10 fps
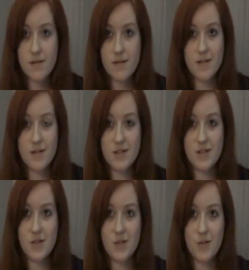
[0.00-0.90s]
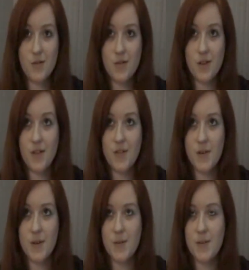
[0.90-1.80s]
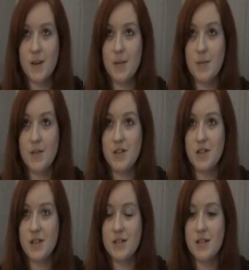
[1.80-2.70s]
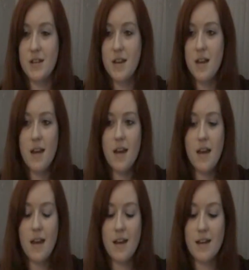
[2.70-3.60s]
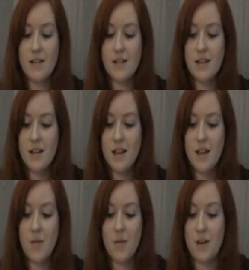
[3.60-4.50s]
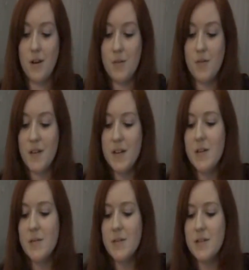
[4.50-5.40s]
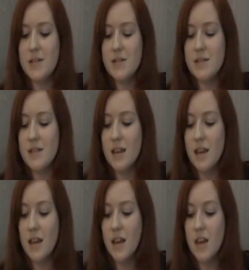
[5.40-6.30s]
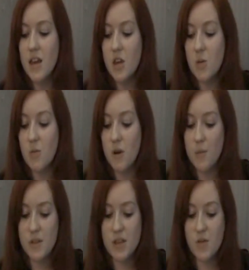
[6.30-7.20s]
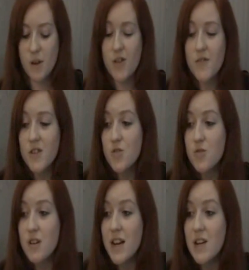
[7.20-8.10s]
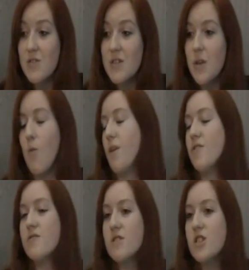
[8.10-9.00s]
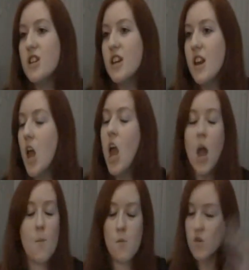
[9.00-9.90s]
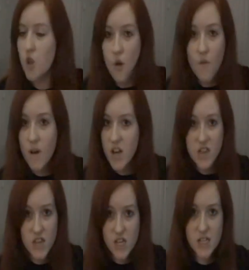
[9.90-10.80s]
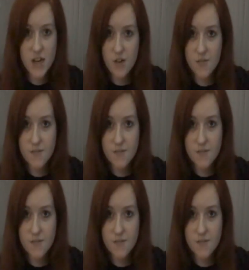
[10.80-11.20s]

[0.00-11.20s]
There's no soft way to put that, but she is. And when Helper found out about this, he promptly went over to her house, went through her shit, and burned the whole fucking thing down.